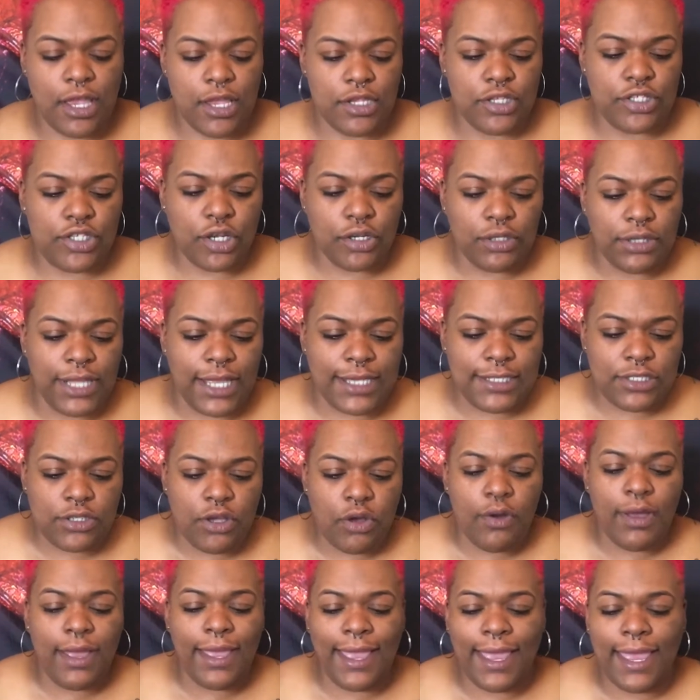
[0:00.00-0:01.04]
So let's
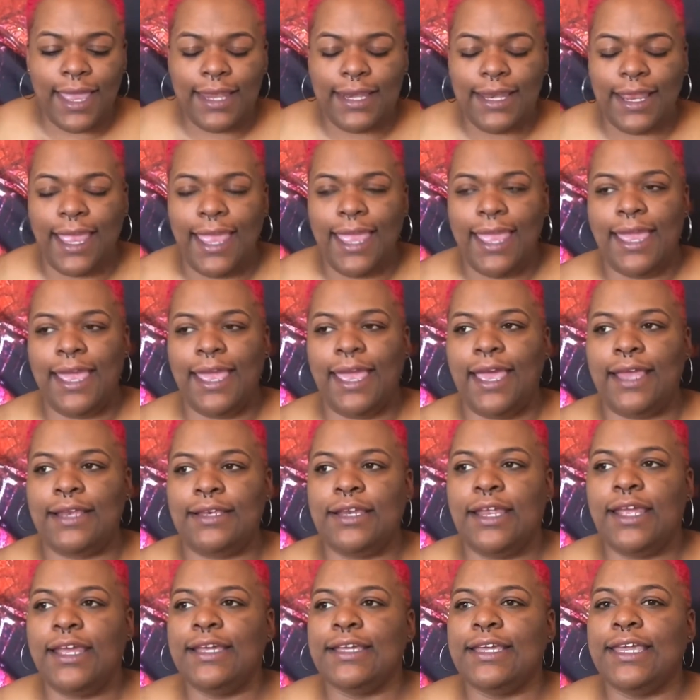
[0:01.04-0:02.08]
go ahead
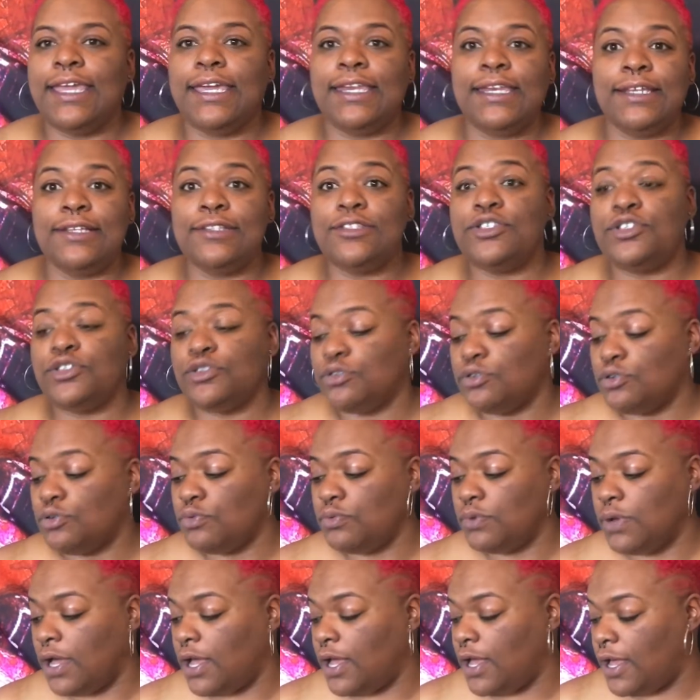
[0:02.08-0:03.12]
and get
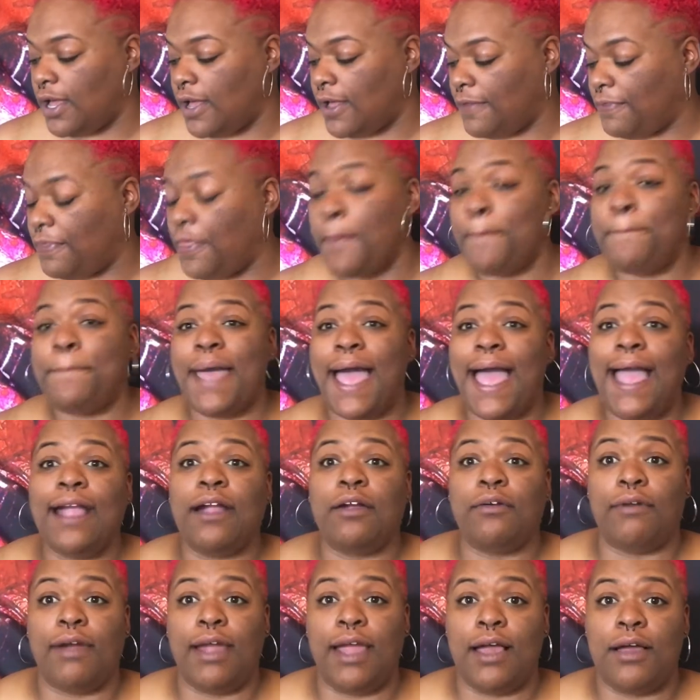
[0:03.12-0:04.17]
into the
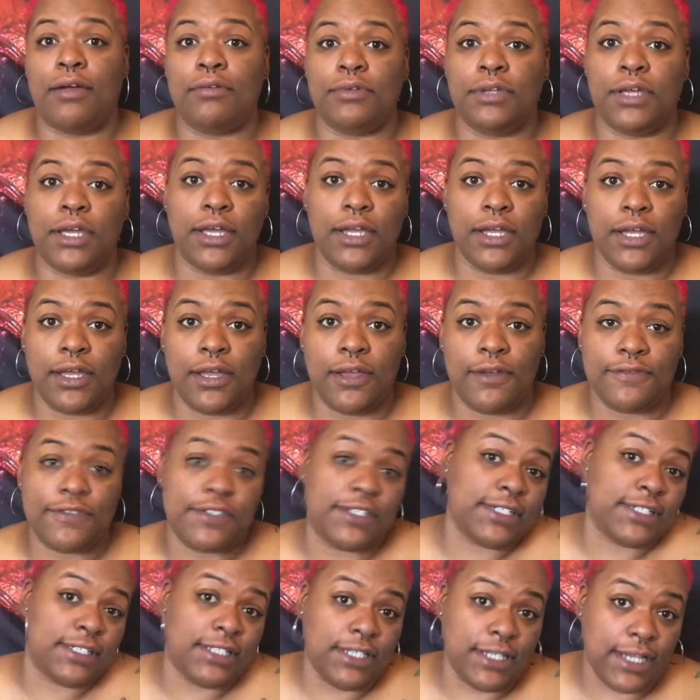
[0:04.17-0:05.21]
background of
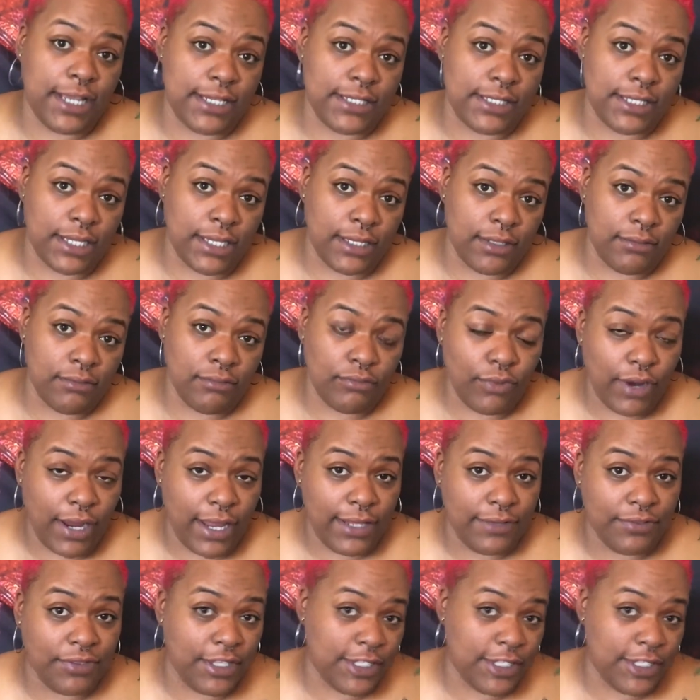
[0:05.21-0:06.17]
60 Days In, right?